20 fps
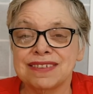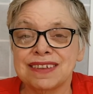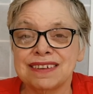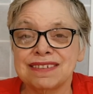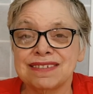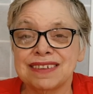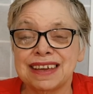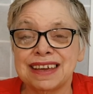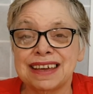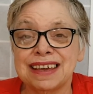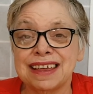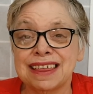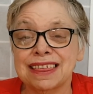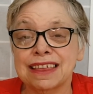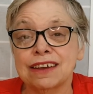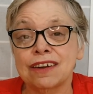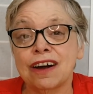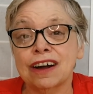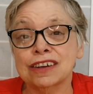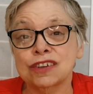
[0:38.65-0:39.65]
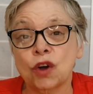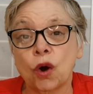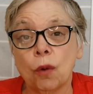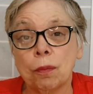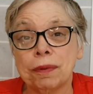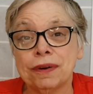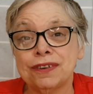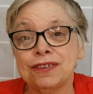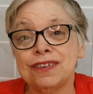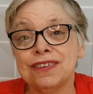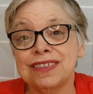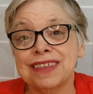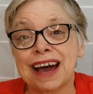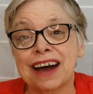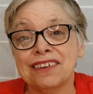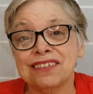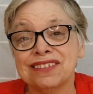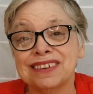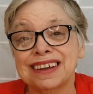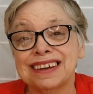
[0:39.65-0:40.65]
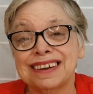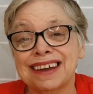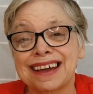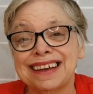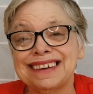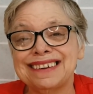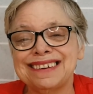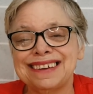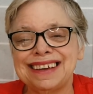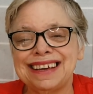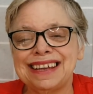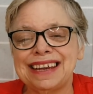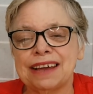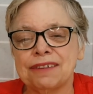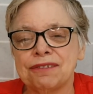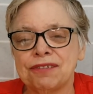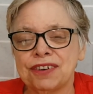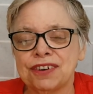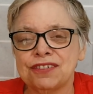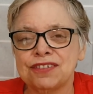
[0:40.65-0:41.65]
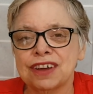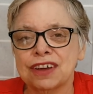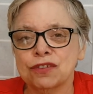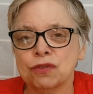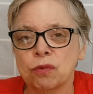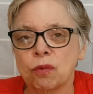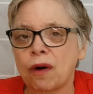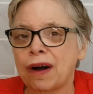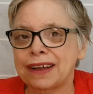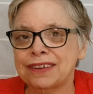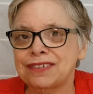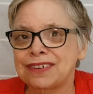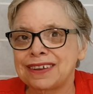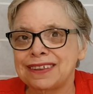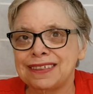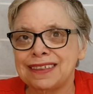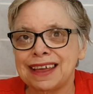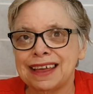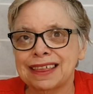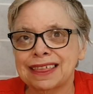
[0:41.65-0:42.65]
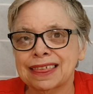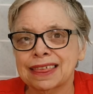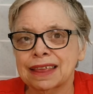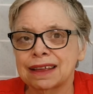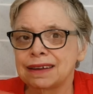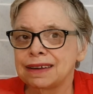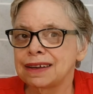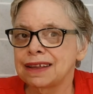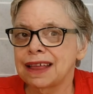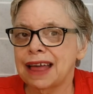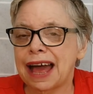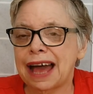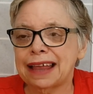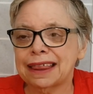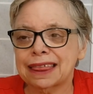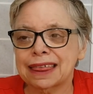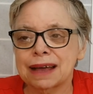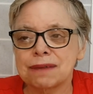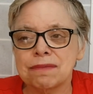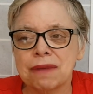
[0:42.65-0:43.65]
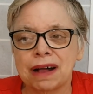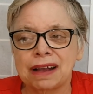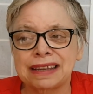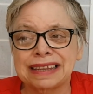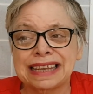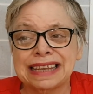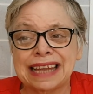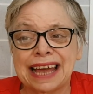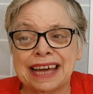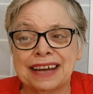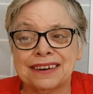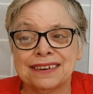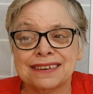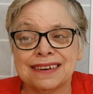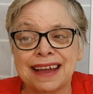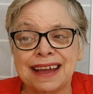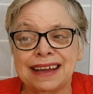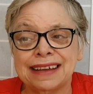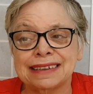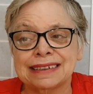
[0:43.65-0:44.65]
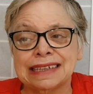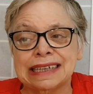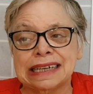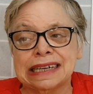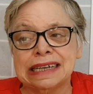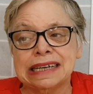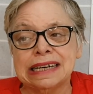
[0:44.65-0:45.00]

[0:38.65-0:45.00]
This is in October 2019 if you're just watching this at some later date.